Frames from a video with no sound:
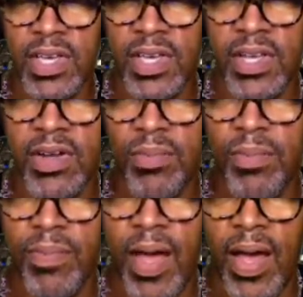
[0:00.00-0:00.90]

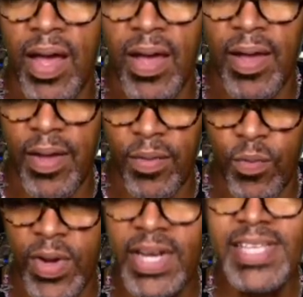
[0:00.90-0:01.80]

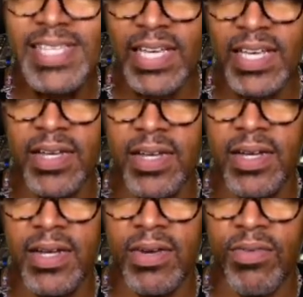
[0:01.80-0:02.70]
when listening,
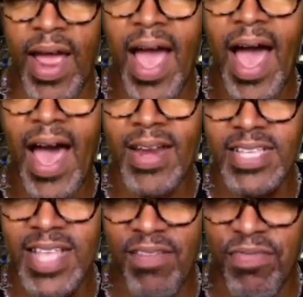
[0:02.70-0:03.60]
right? How does
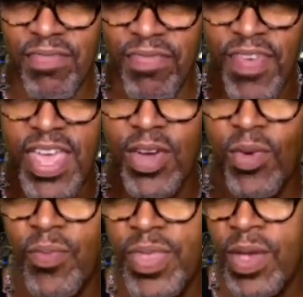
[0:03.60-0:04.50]
that
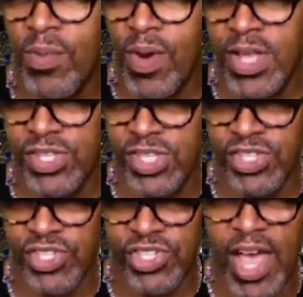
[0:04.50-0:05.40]
feel? What does it
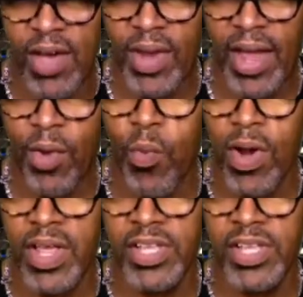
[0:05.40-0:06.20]
sound like? What